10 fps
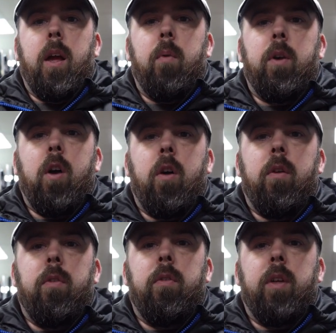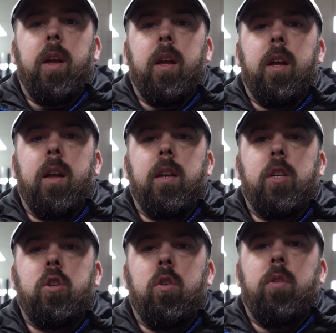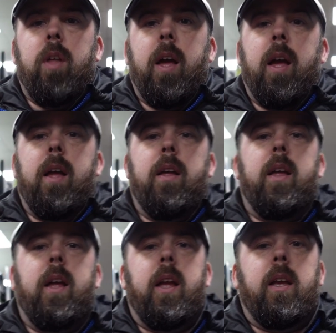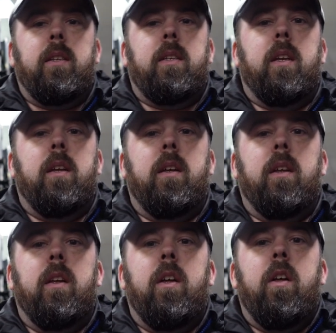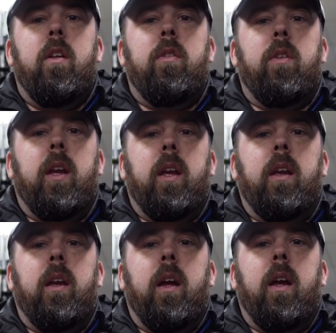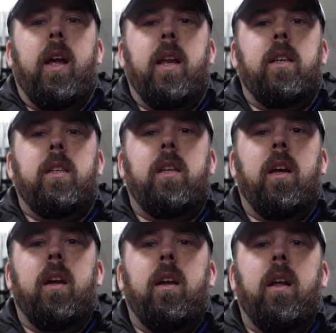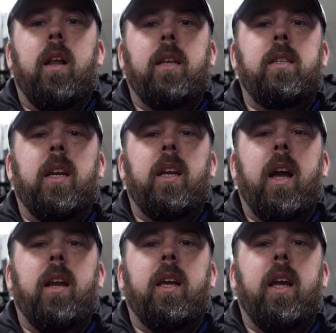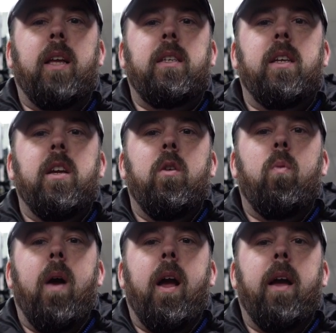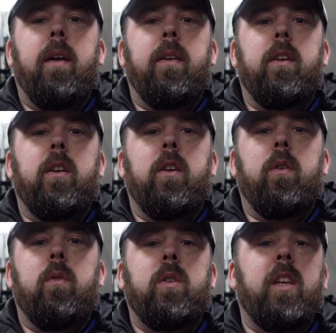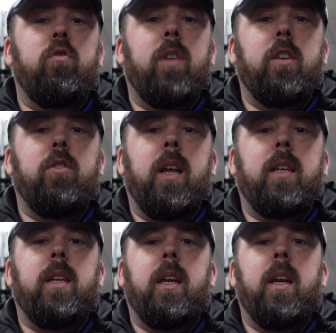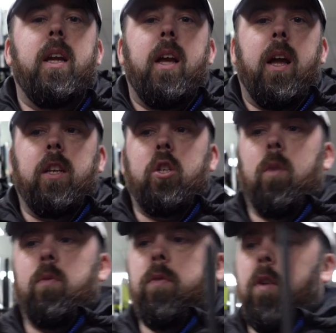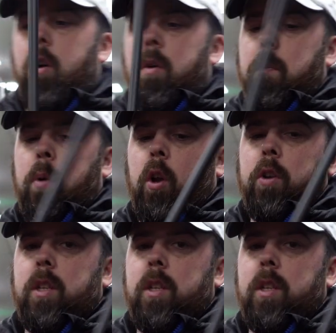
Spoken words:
we've got the additional there is the inter-elastic kind of kits where you centralise your elastic and it stops for pull on the